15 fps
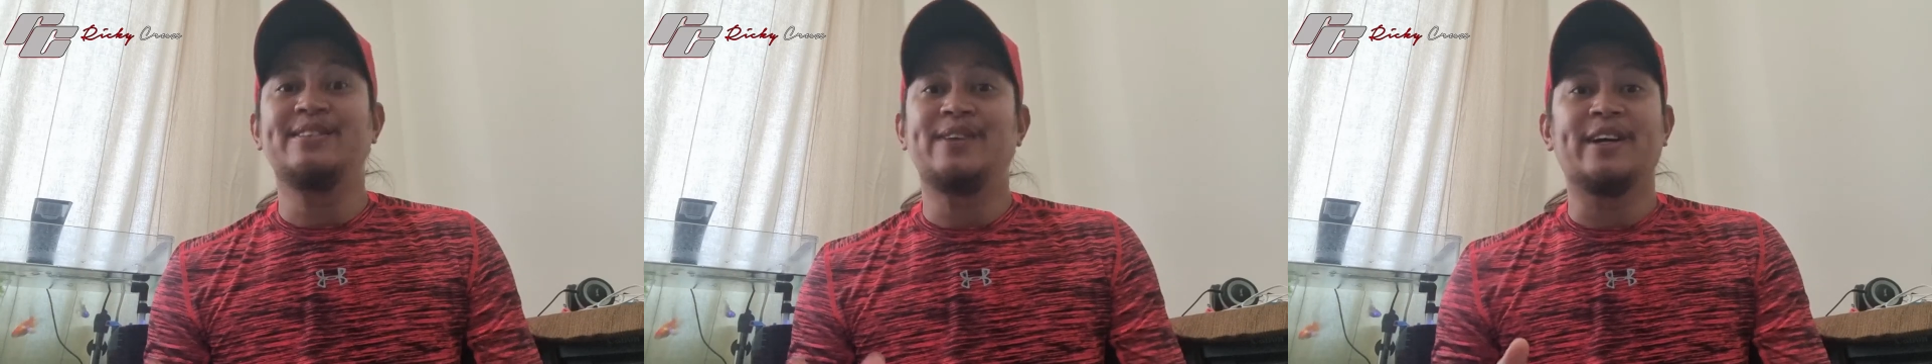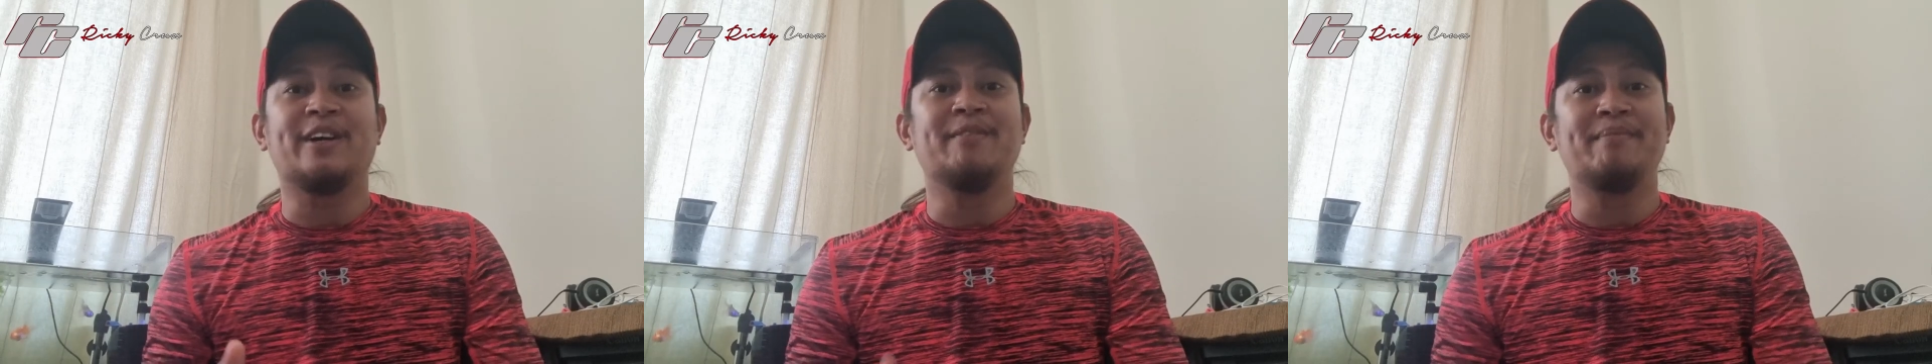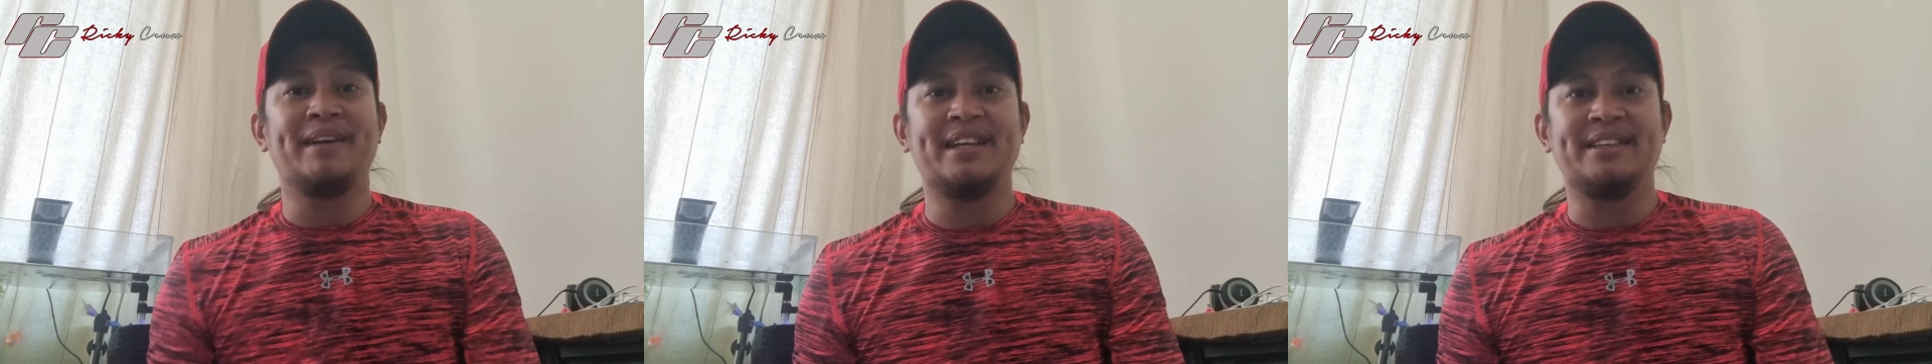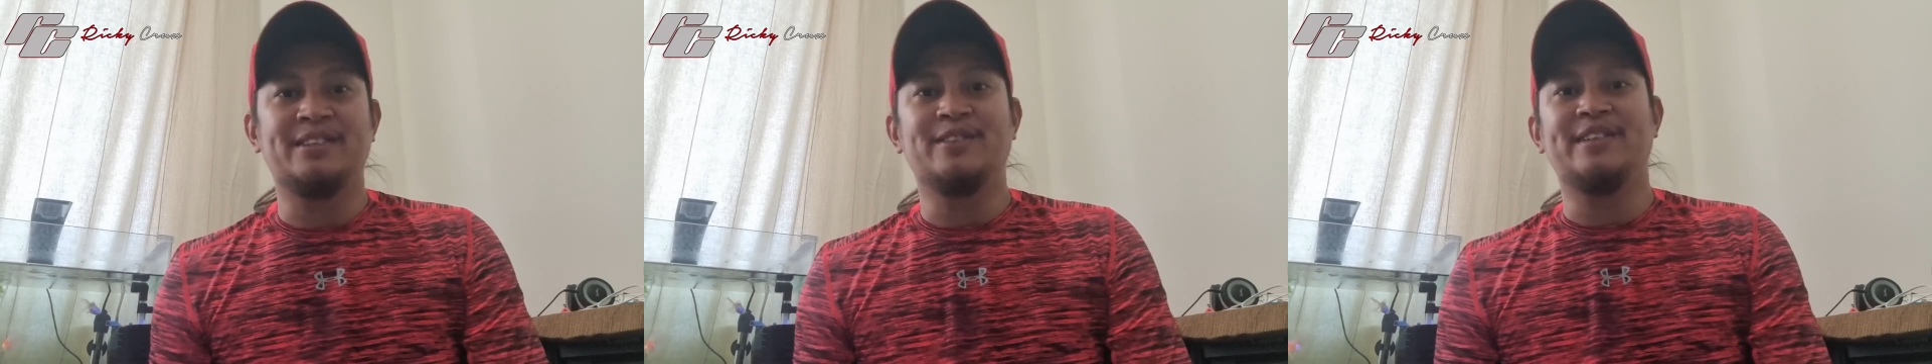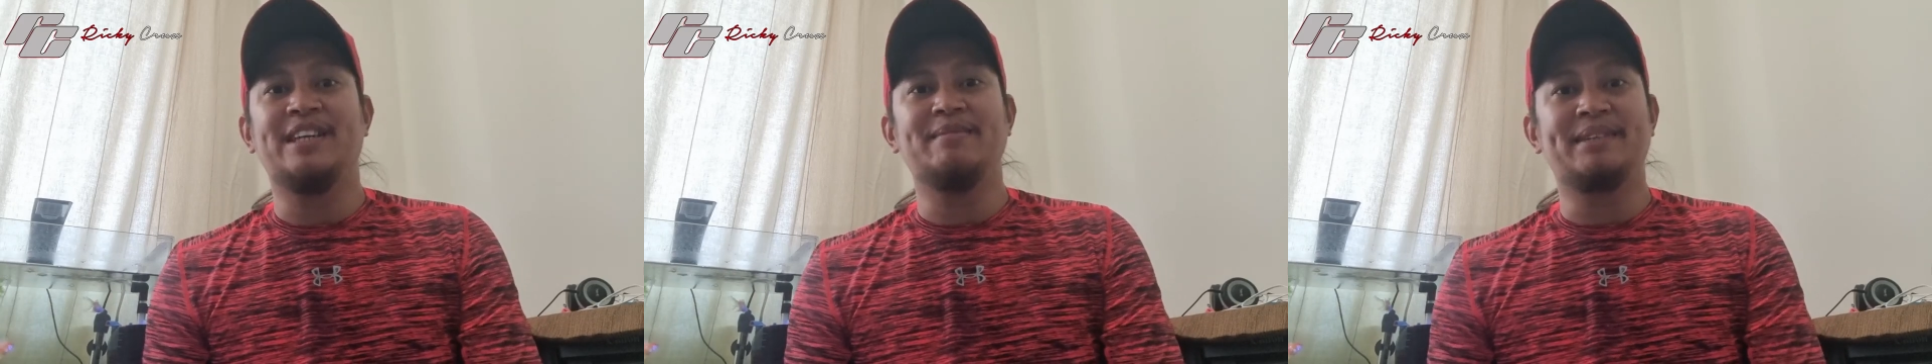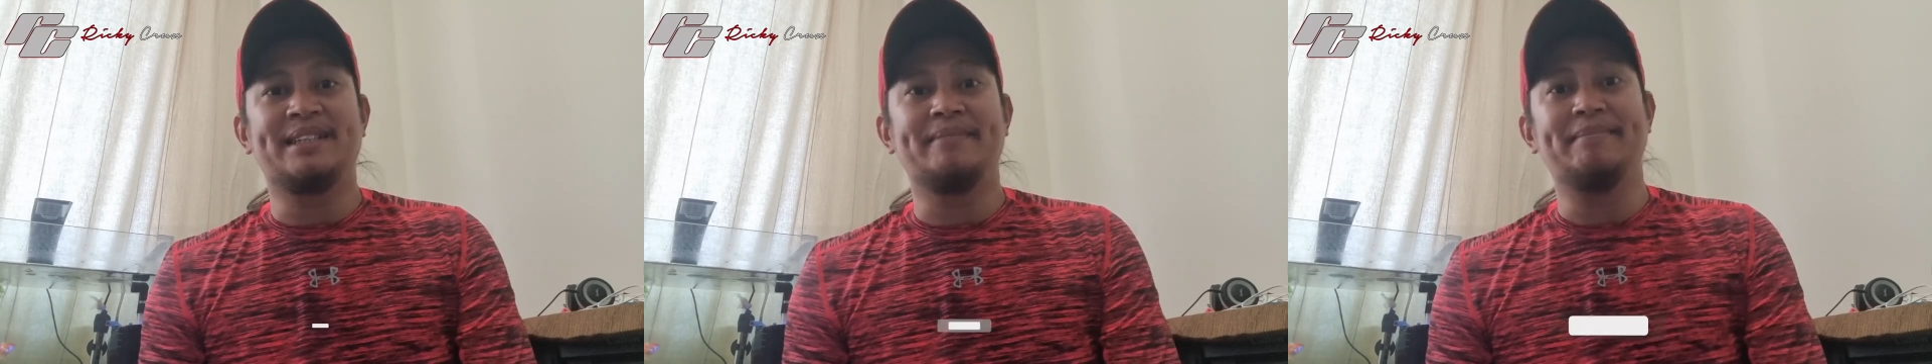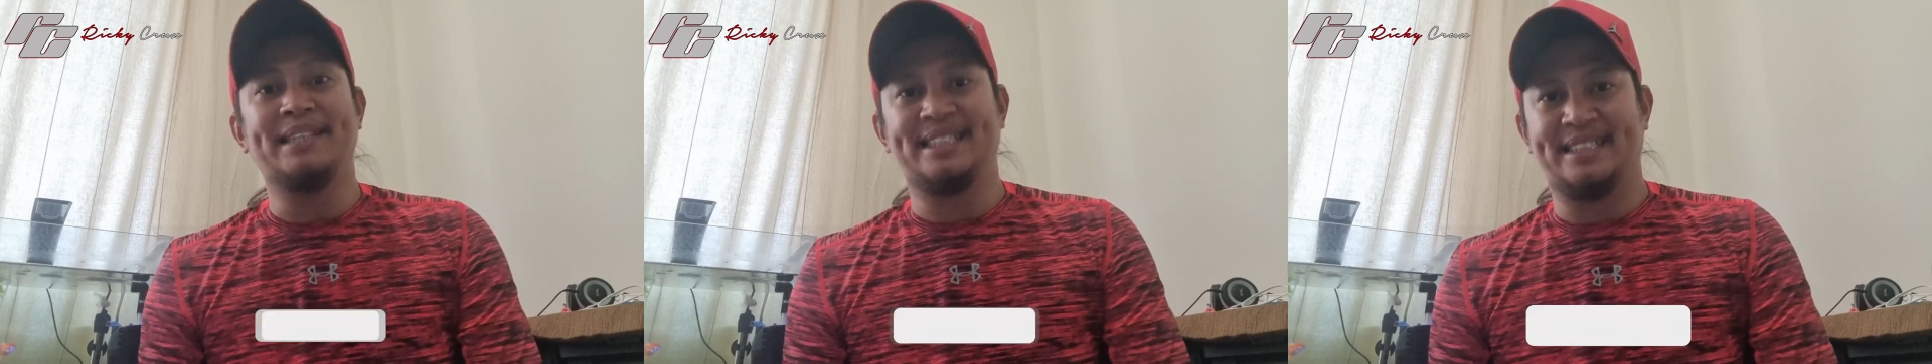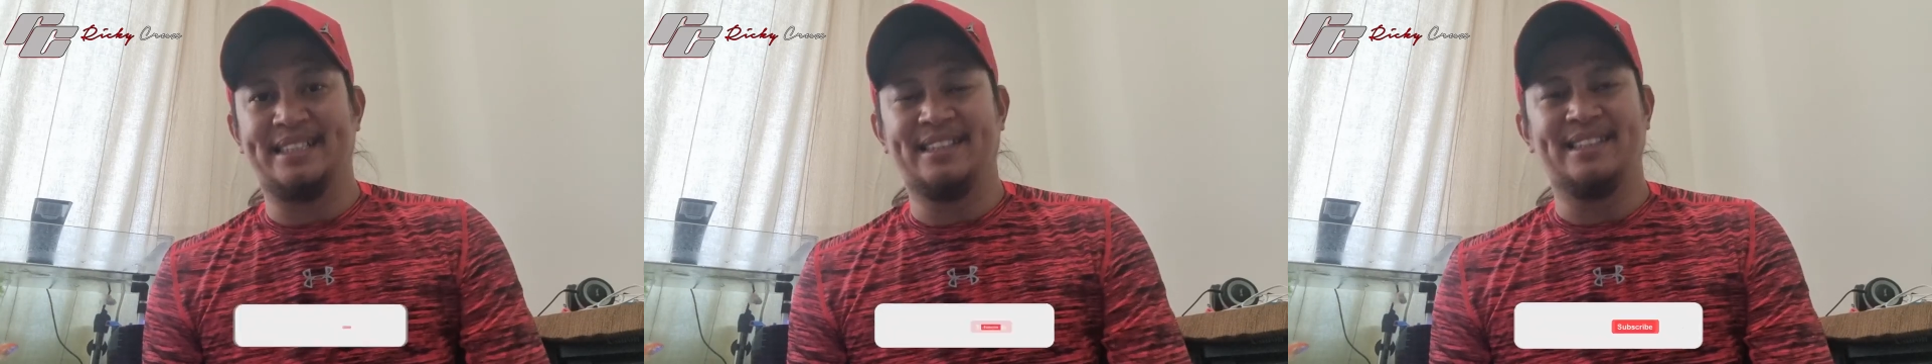recommend to give it a
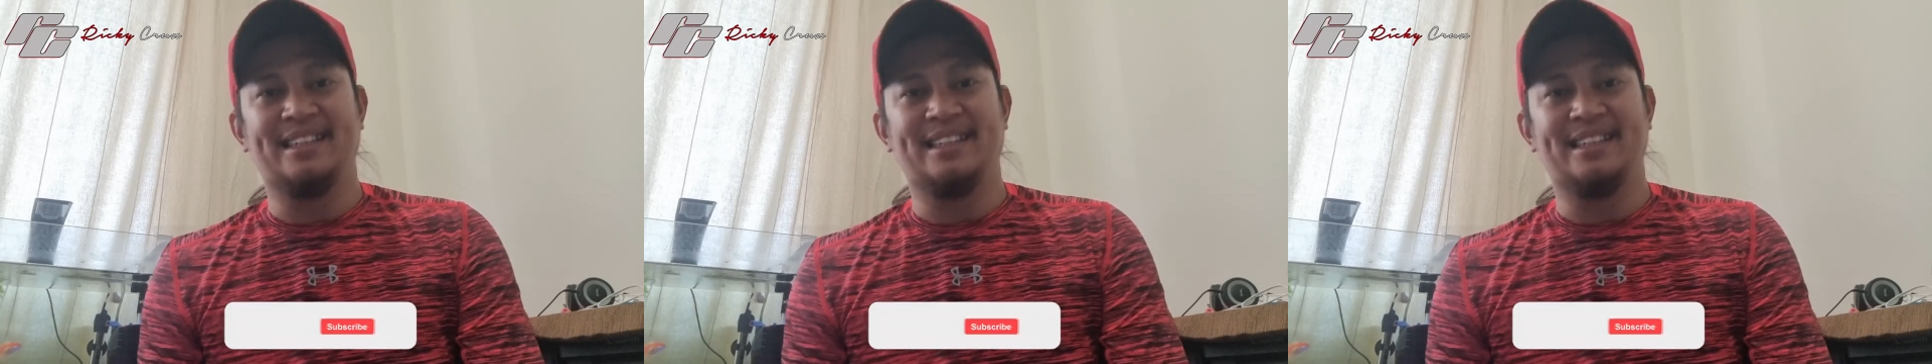visit.